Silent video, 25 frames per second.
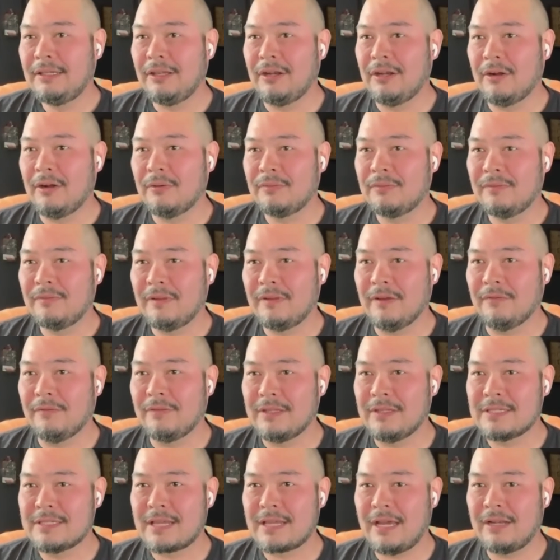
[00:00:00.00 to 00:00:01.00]
of
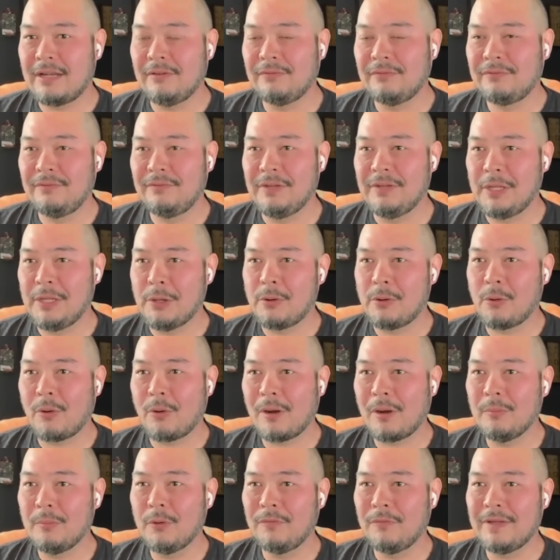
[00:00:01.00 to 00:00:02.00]
these kind of neo
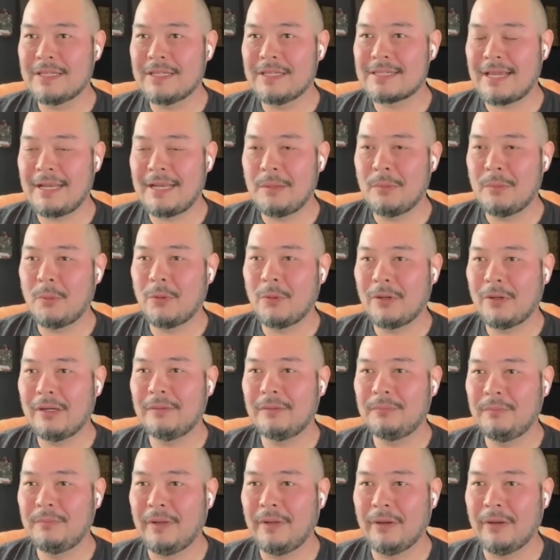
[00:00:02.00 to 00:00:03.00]
noir movies
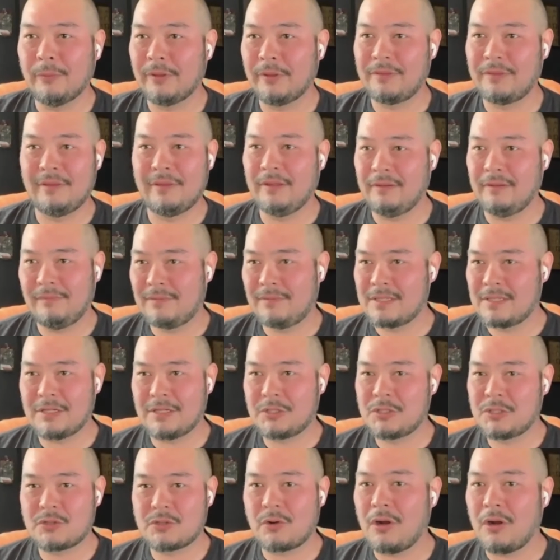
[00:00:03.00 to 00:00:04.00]
anymore with
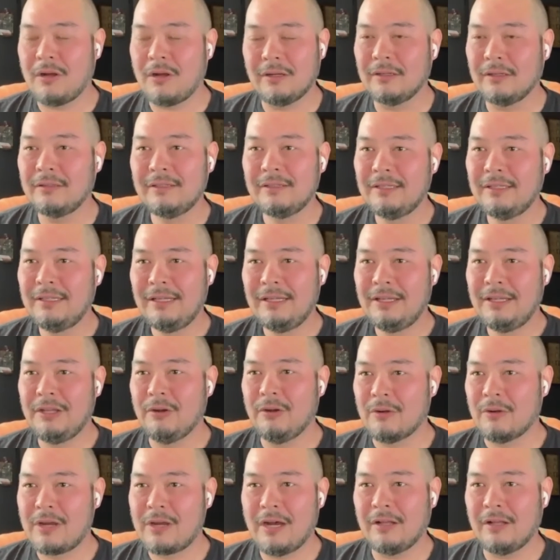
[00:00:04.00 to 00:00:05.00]
such strong,
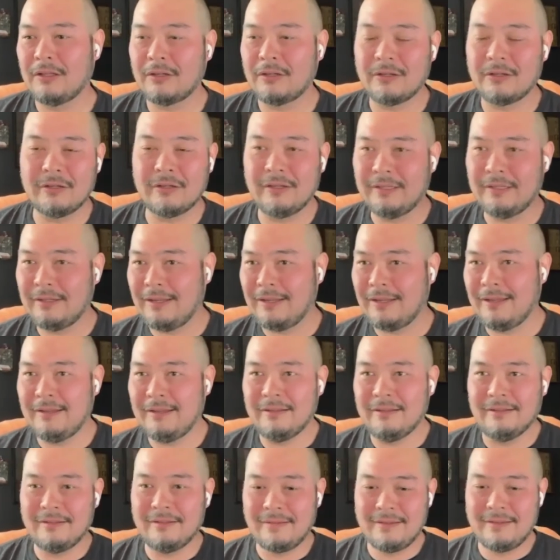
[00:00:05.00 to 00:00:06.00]
color
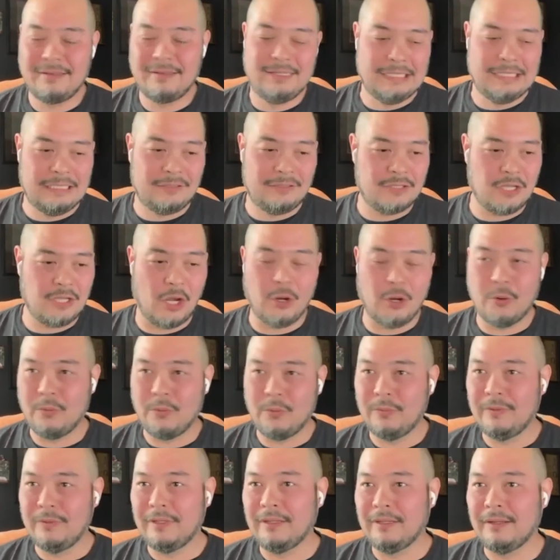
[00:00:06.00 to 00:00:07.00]
and
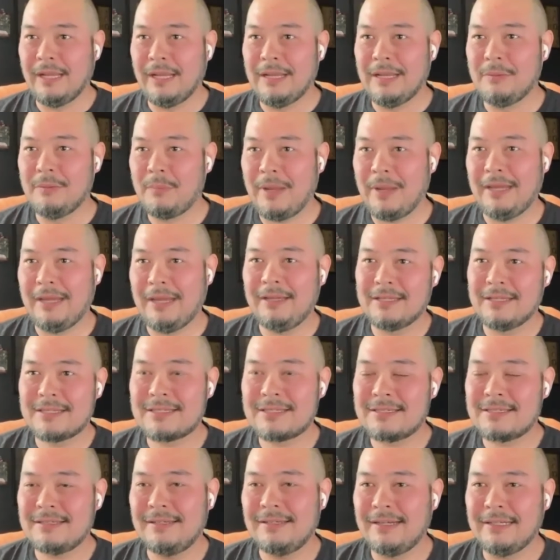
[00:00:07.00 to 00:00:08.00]
tone and
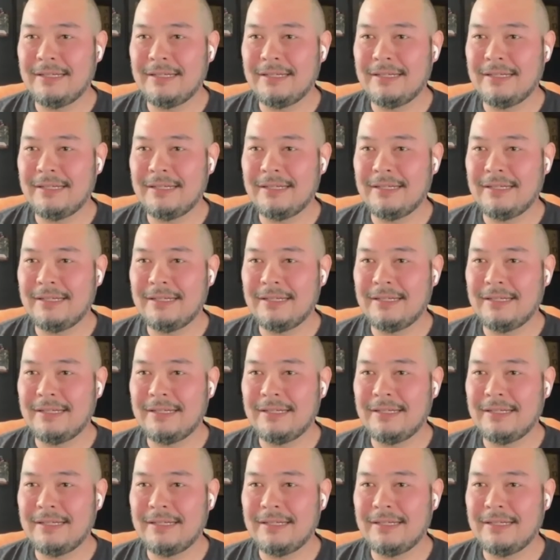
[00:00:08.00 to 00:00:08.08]
pace.